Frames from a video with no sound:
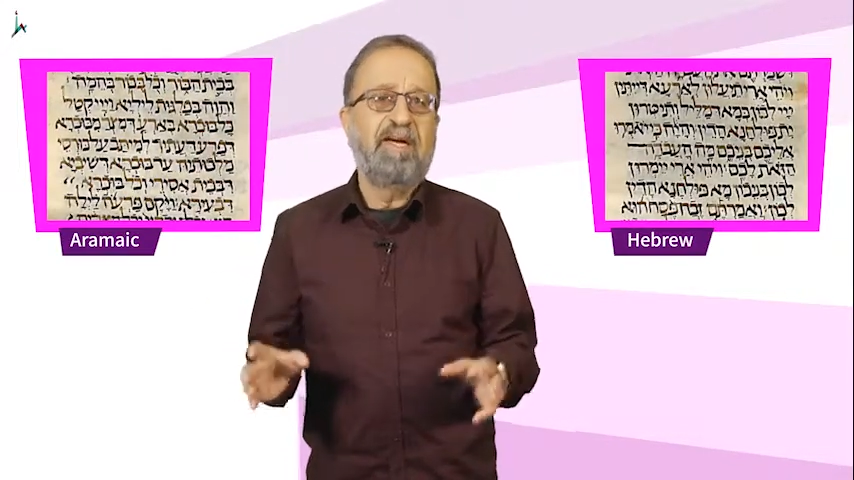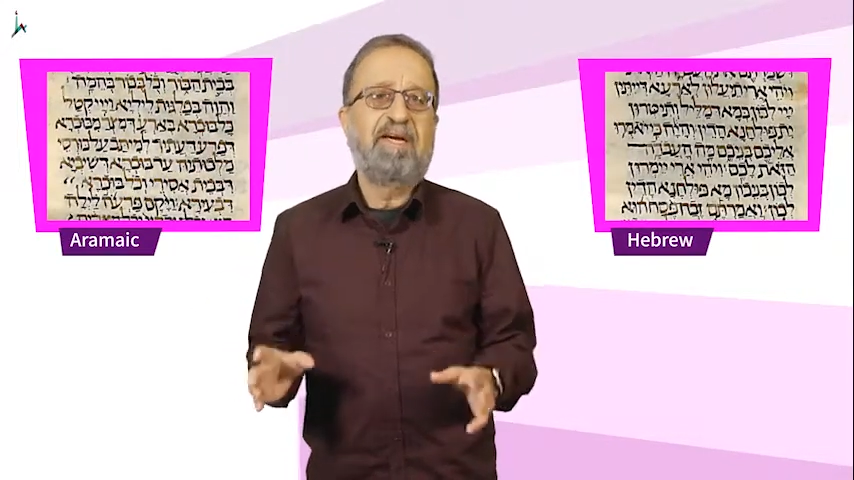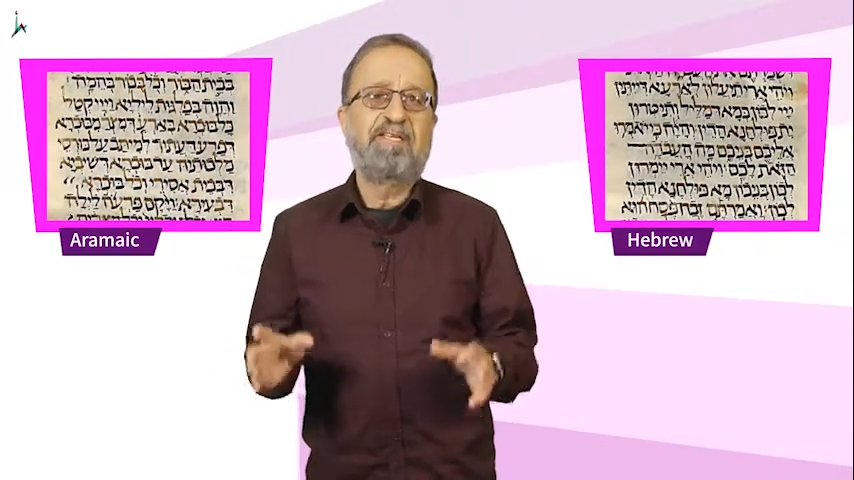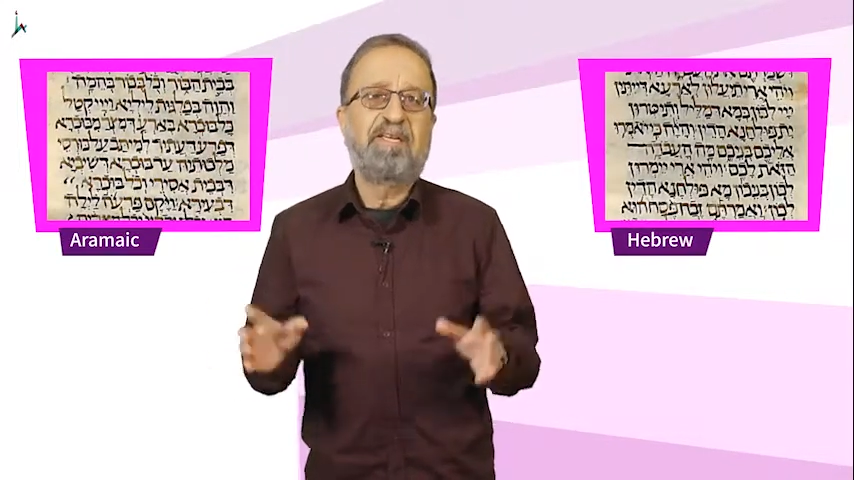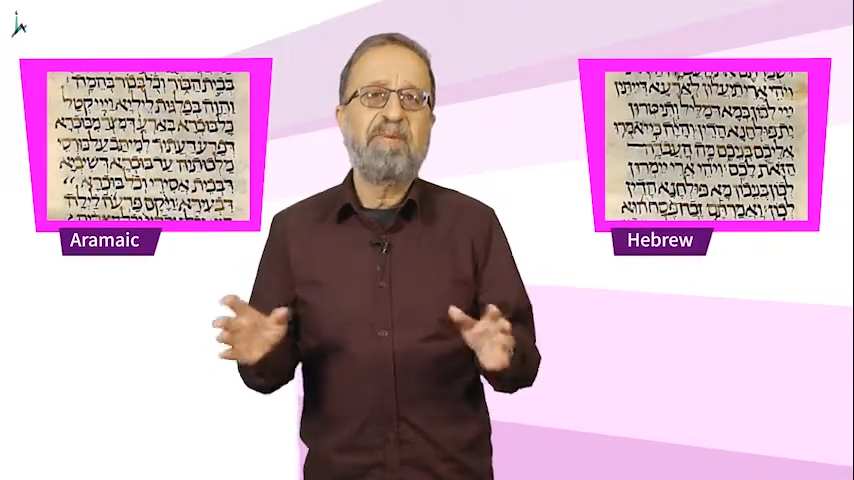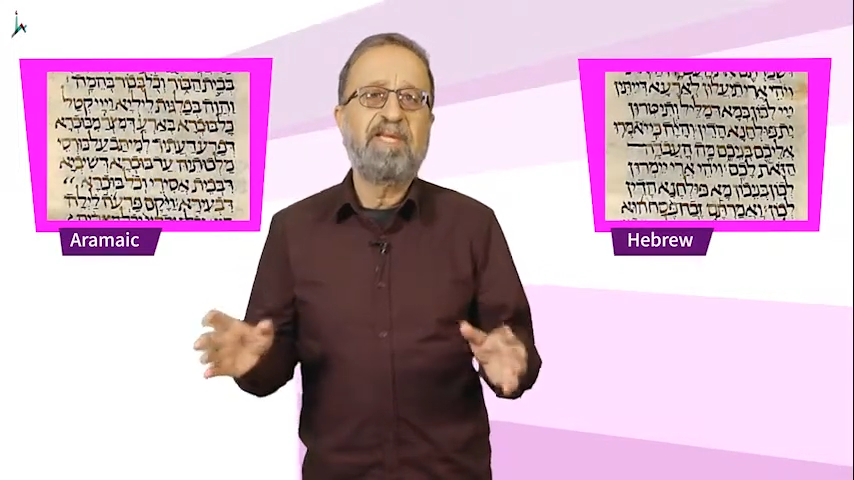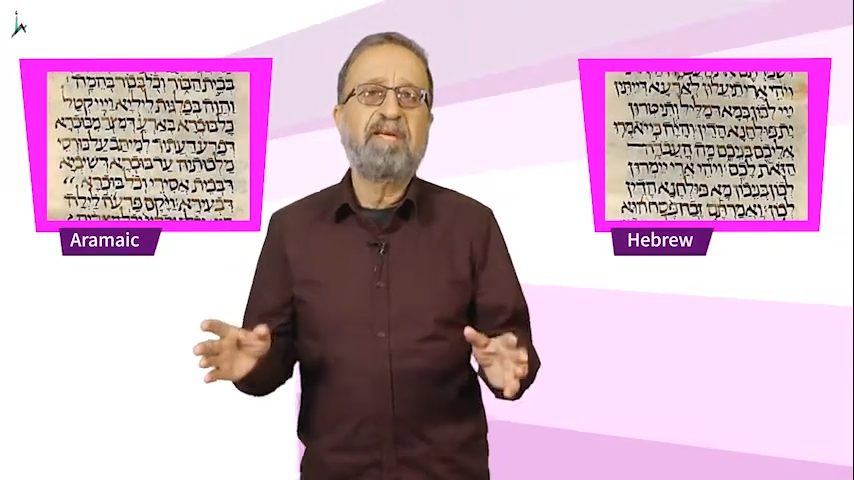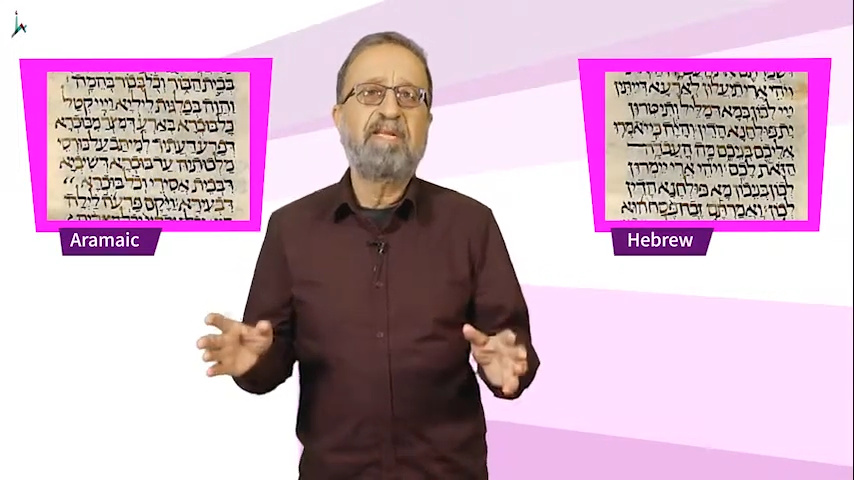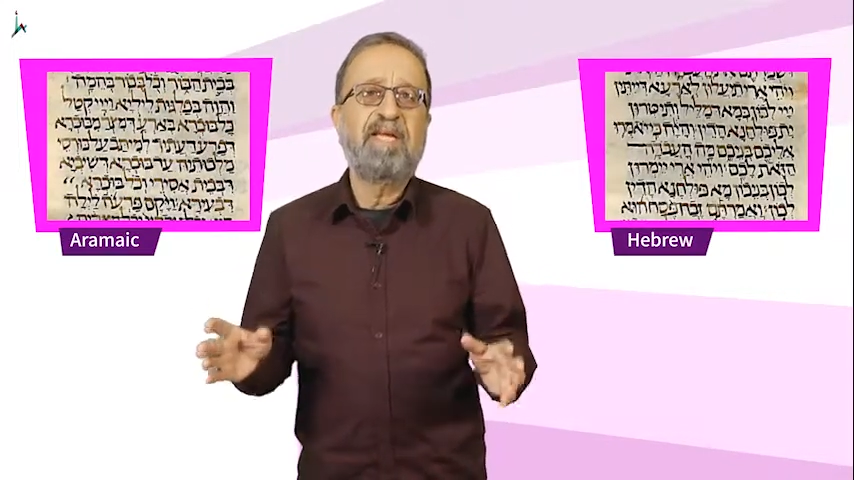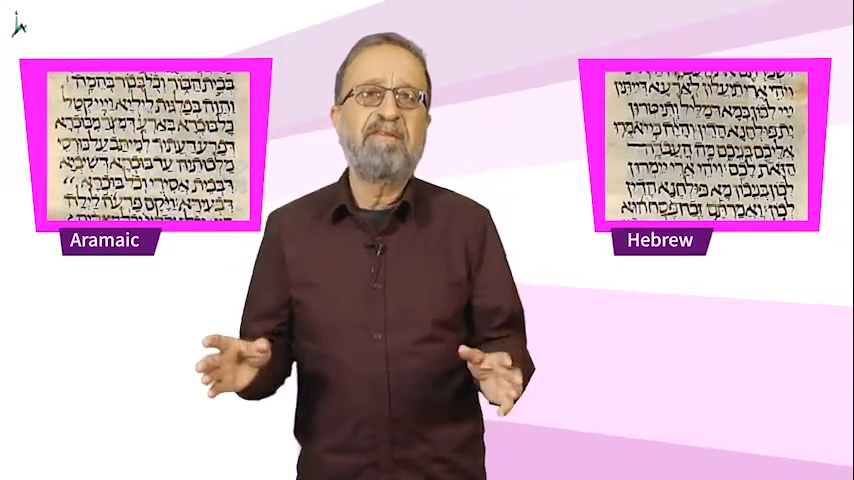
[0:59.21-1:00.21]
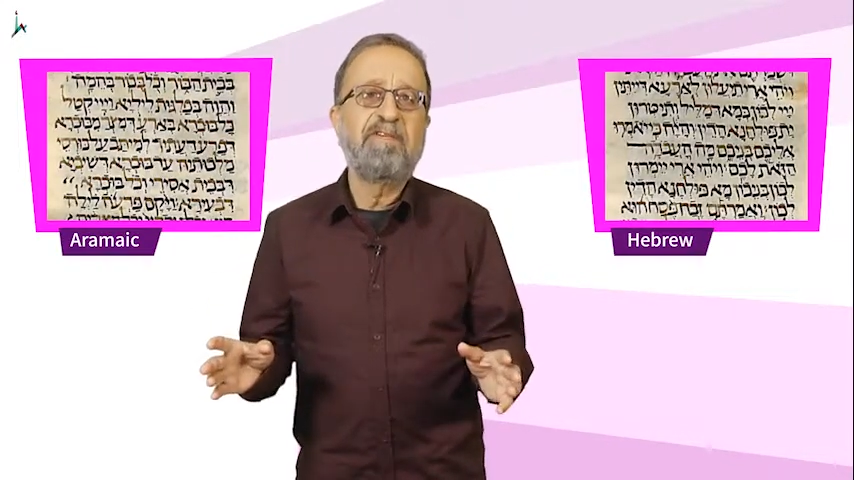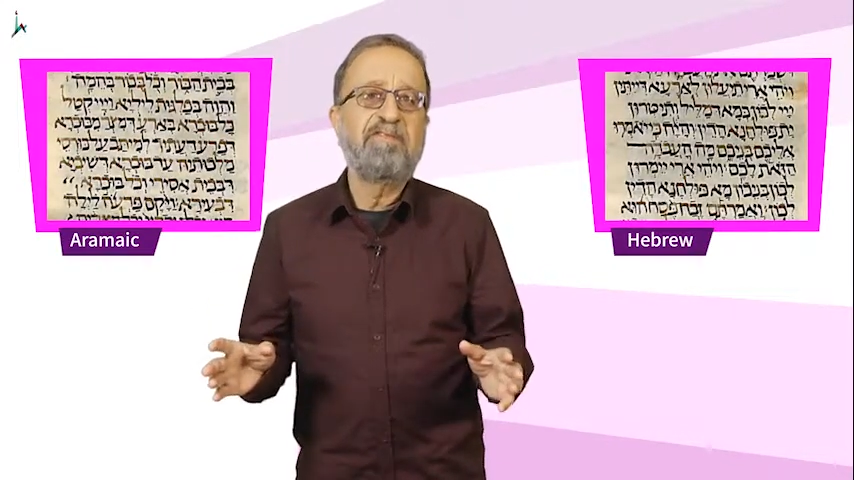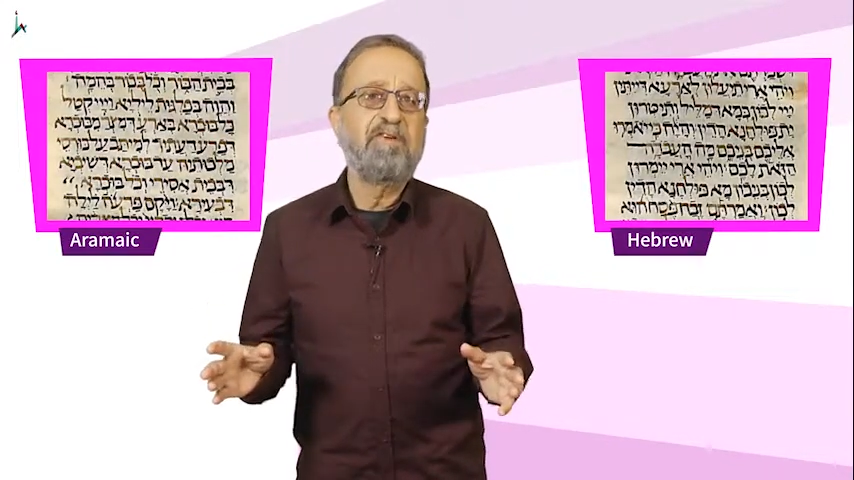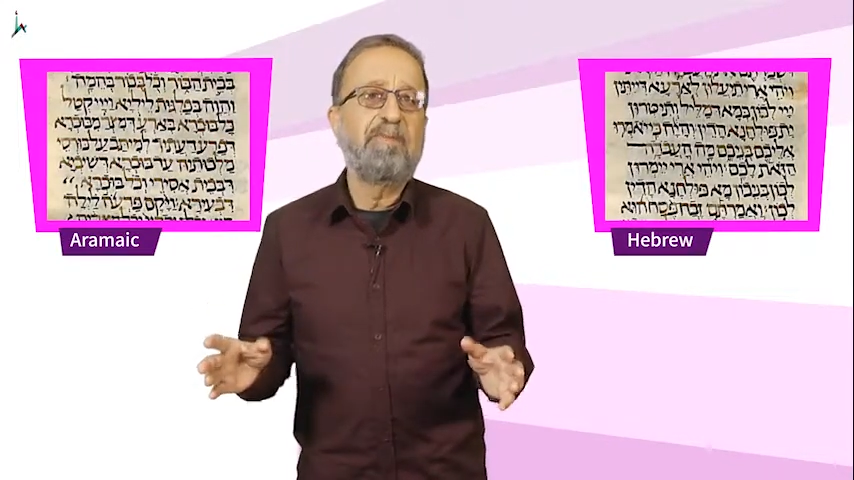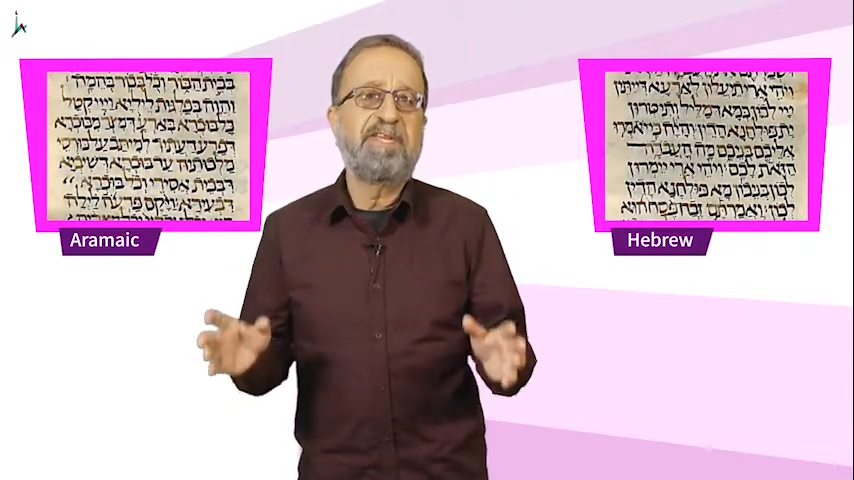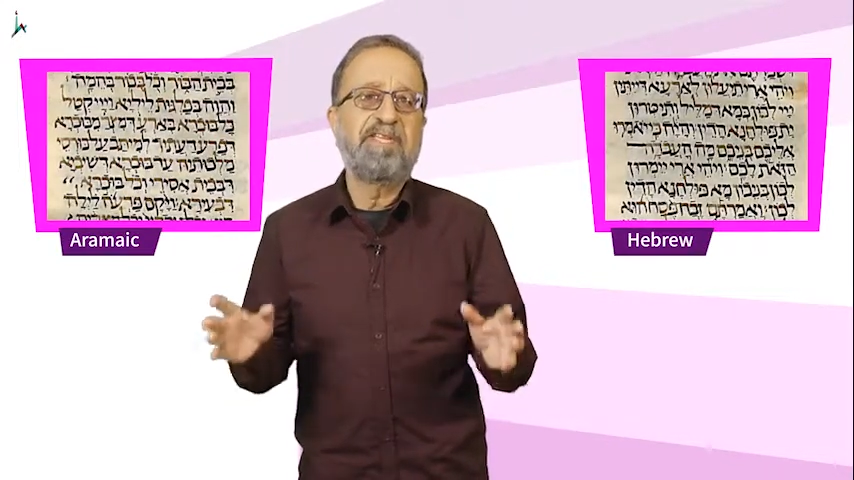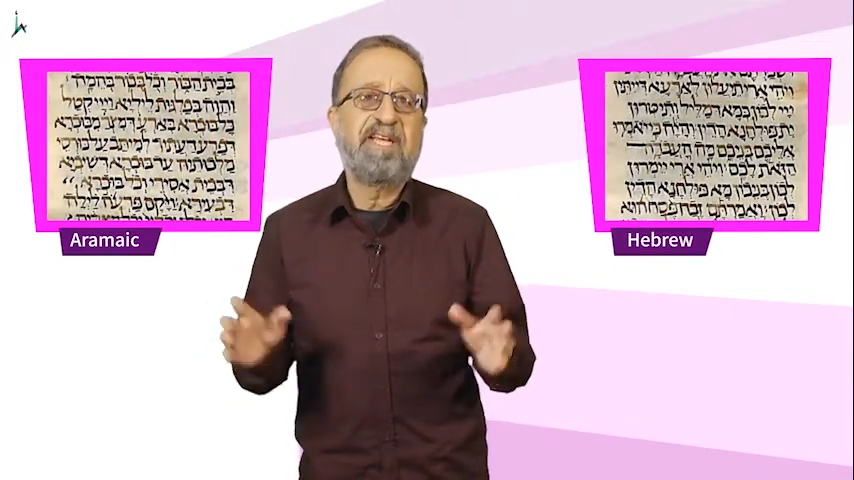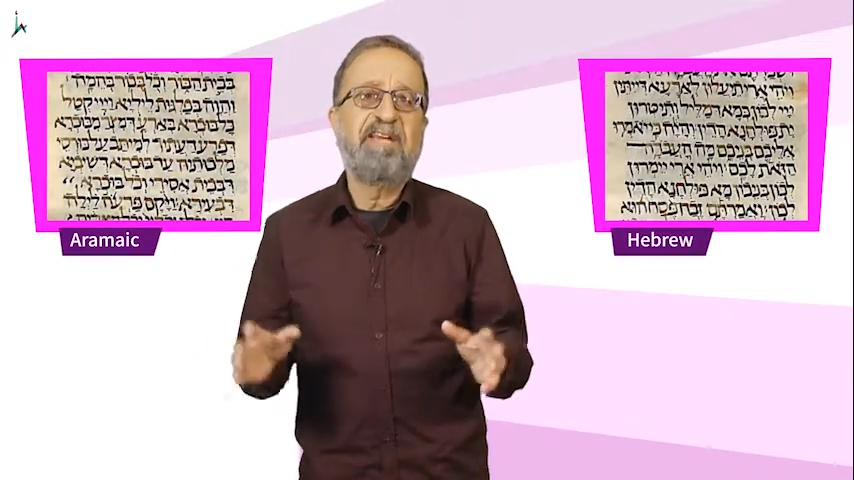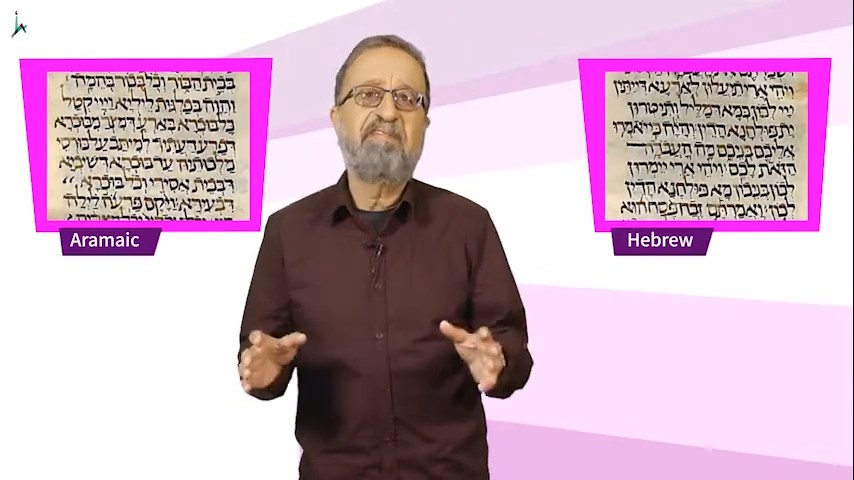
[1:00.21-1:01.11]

a Semitic language from the same